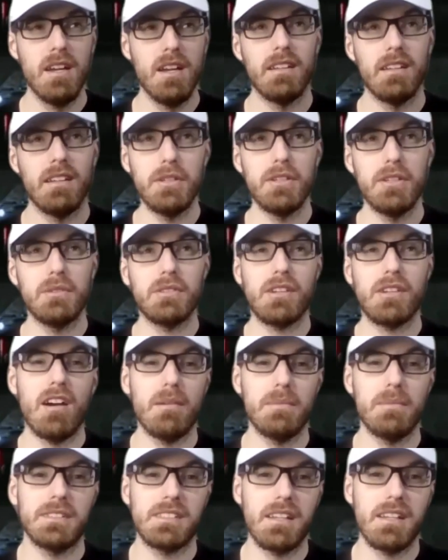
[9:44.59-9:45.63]
Let me know in the
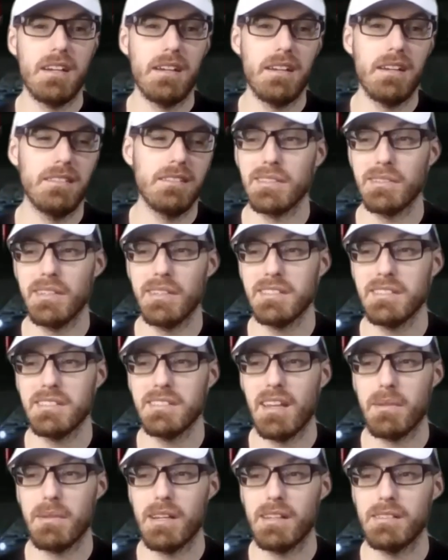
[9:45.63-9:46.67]
comments, guys. Until next
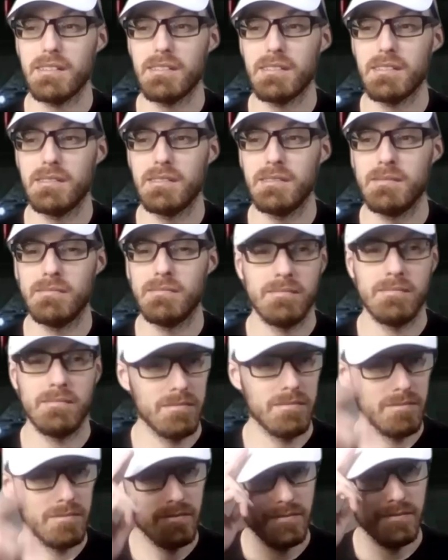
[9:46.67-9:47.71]
time, guys.
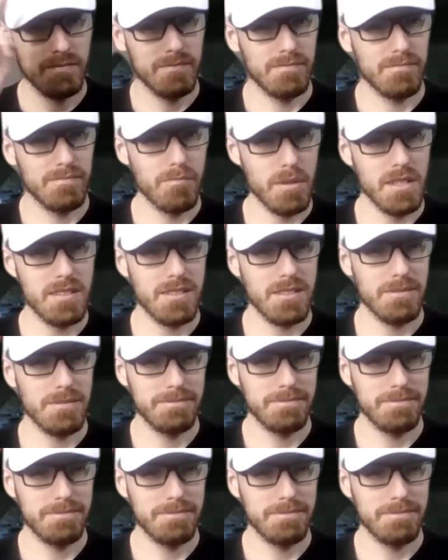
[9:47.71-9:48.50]
Peace.